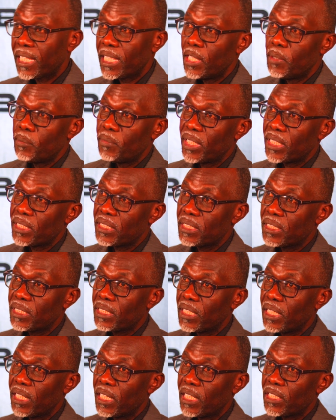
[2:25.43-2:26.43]
came that
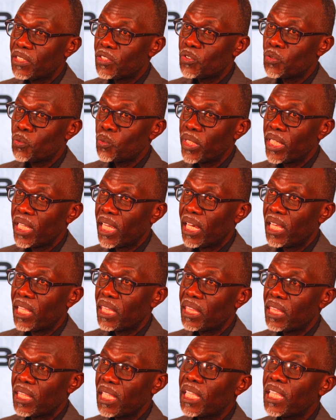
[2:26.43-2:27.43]
as we
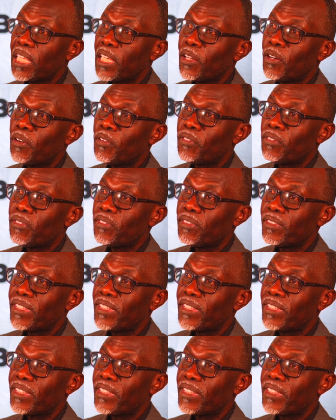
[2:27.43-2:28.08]
are thinking of